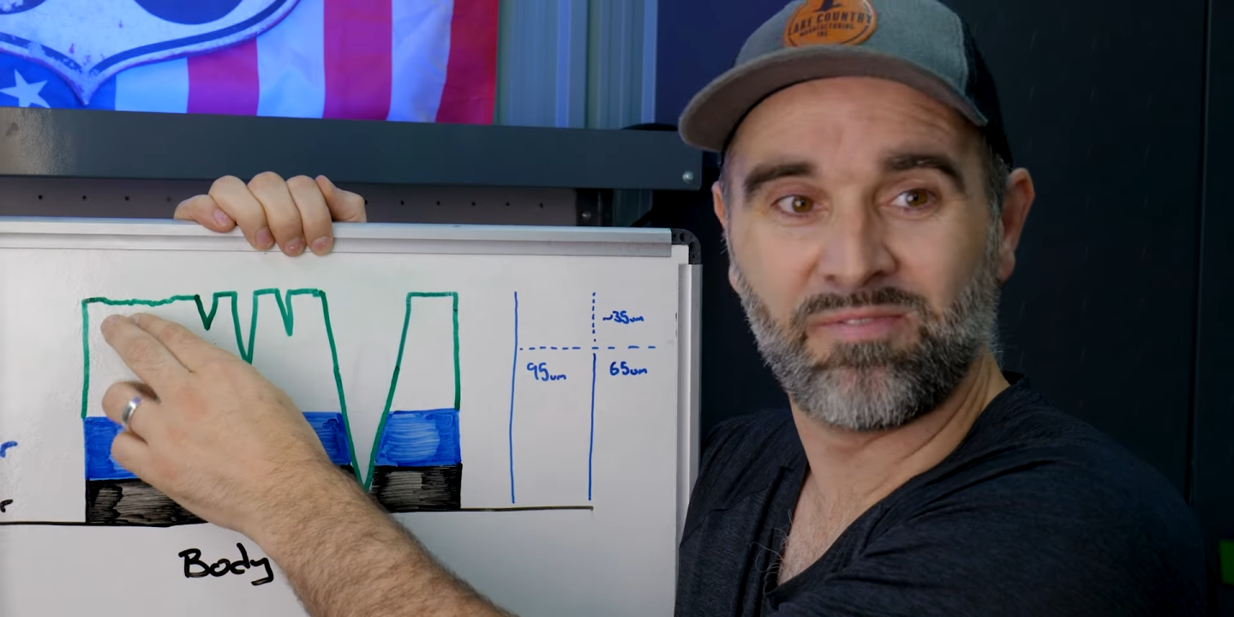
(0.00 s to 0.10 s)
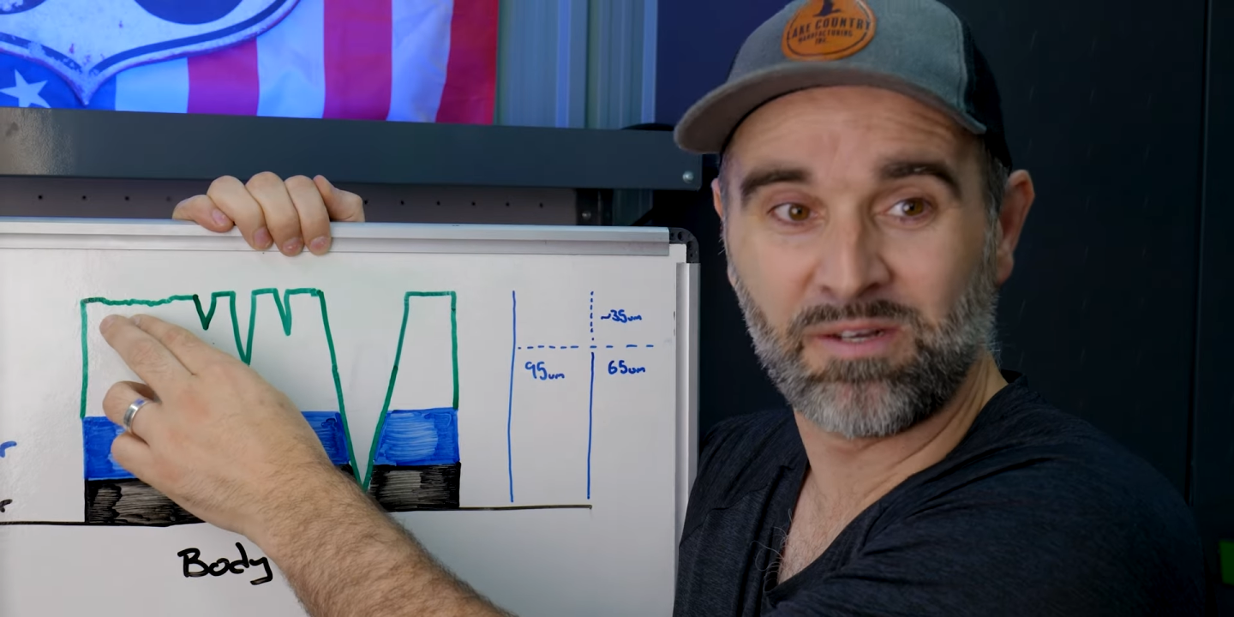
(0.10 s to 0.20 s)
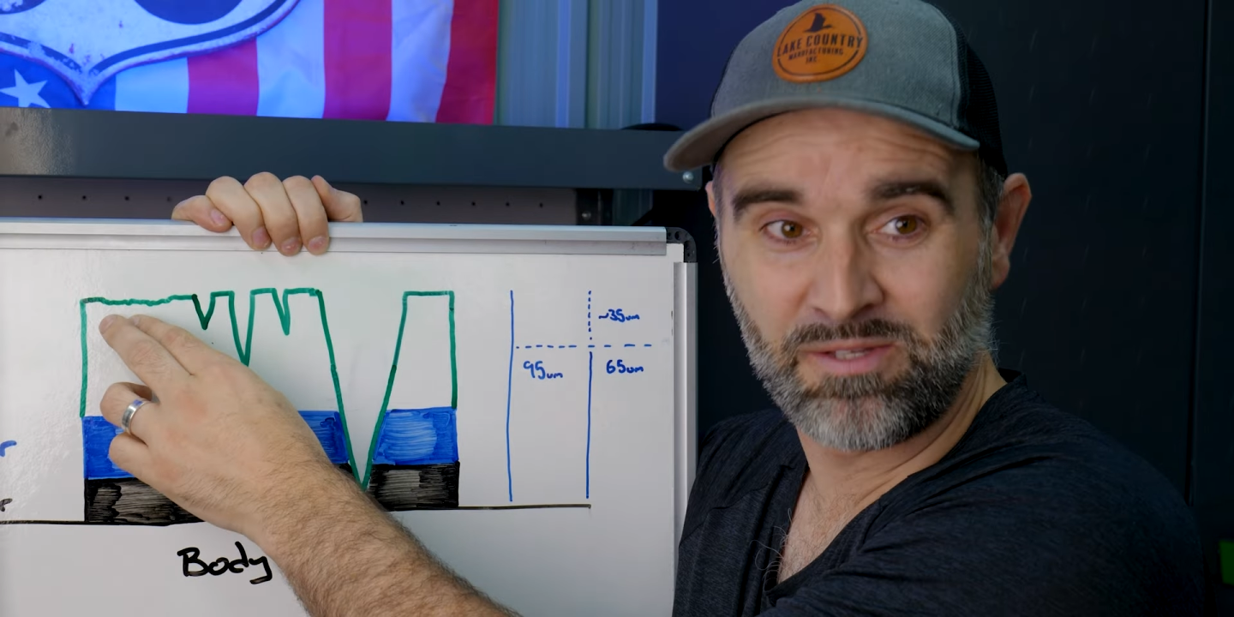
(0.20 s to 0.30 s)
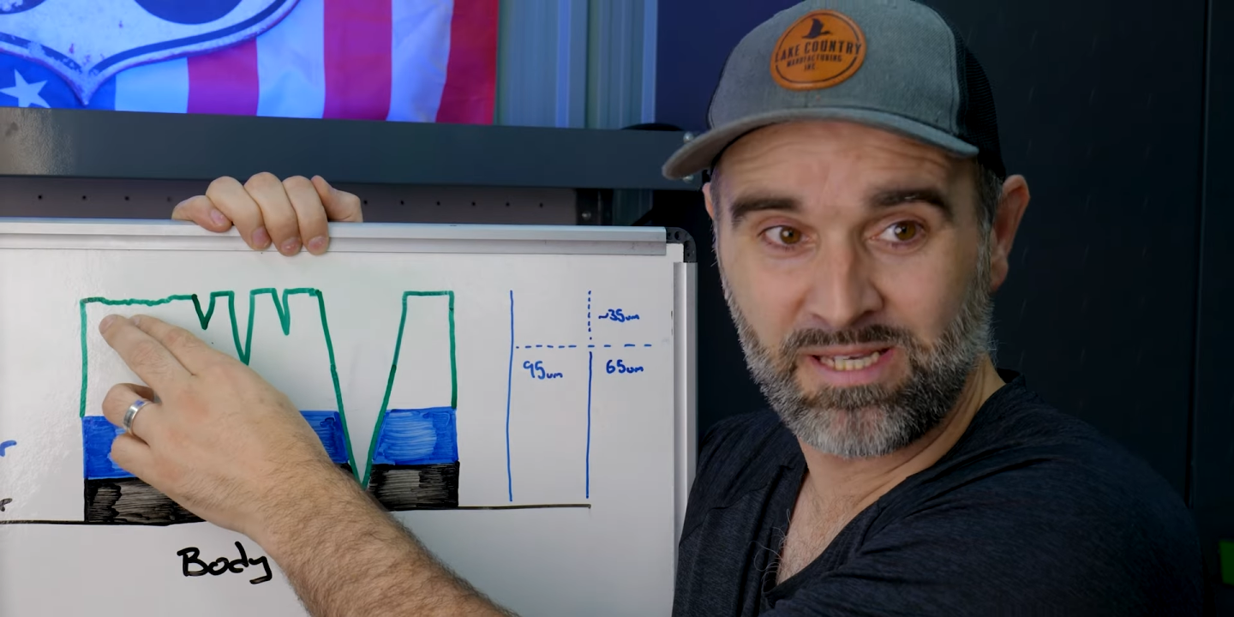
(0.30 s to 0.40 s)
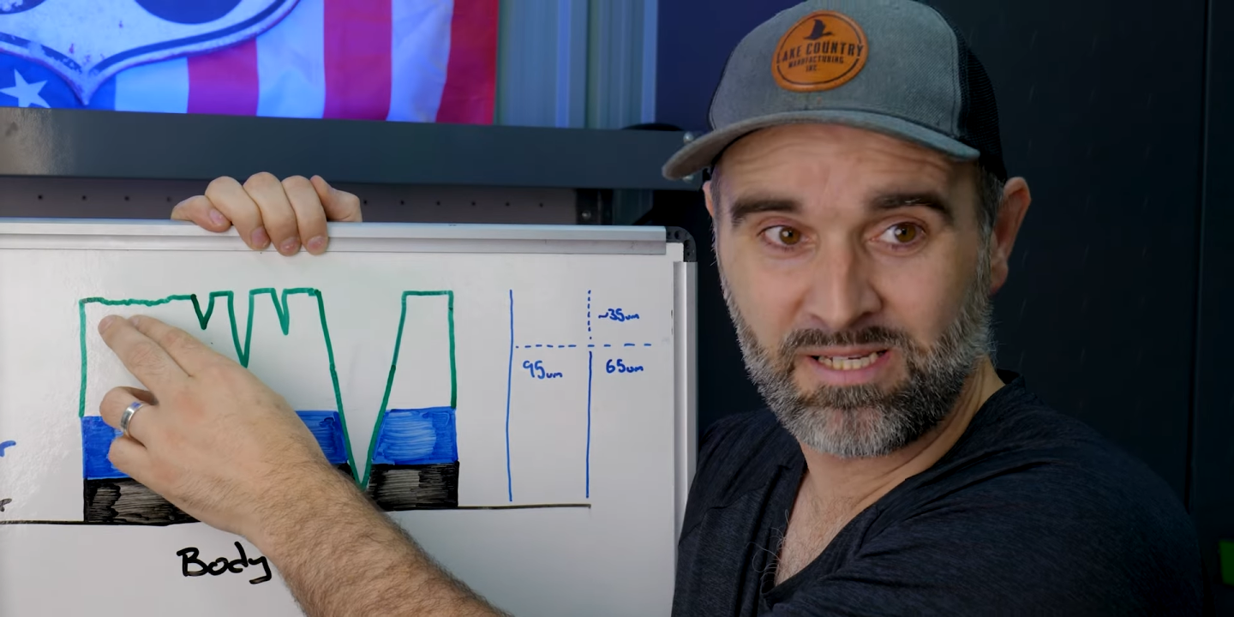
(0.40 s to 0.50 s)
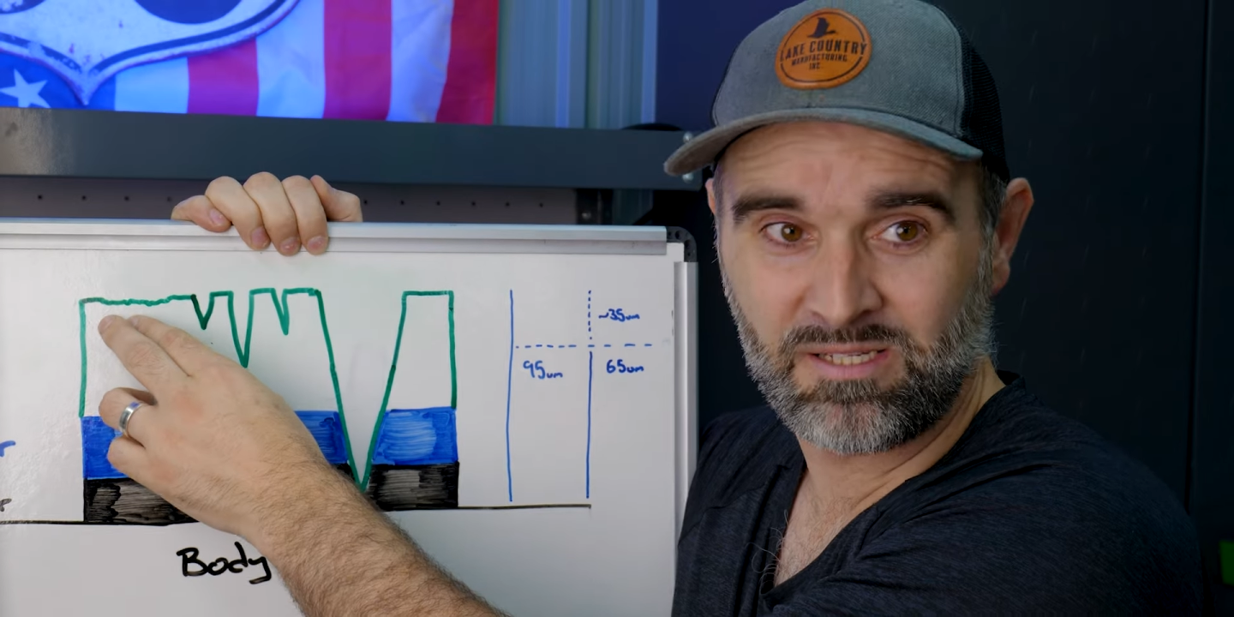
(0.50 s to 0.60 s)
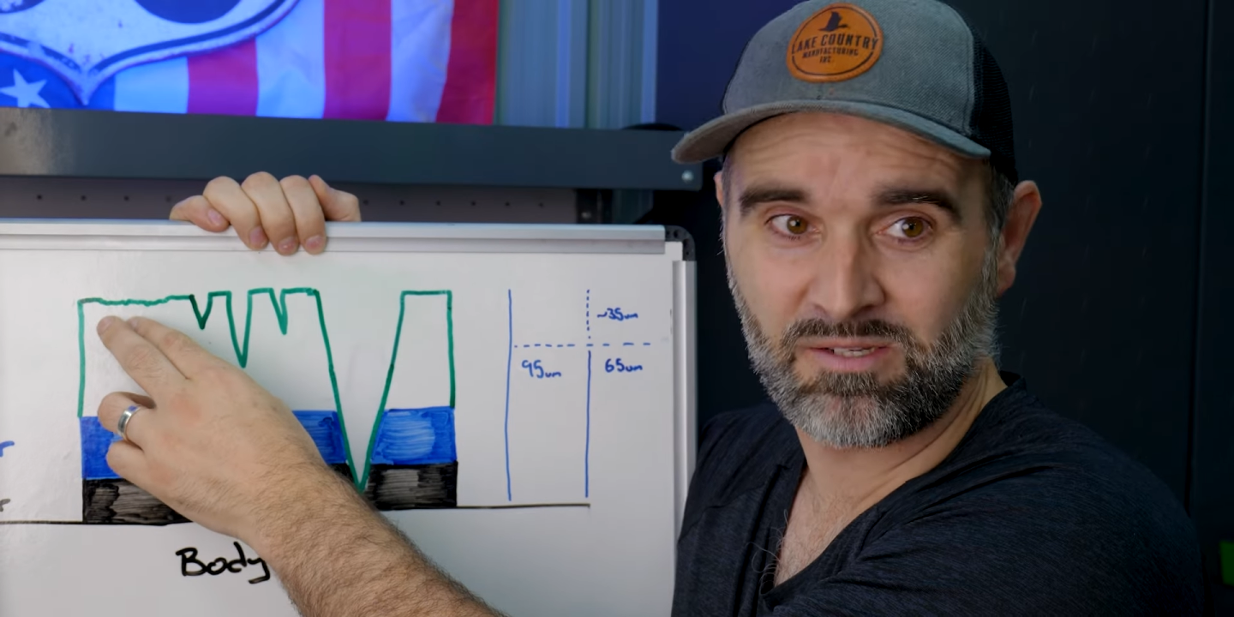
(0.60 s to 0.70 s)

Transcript: fill these,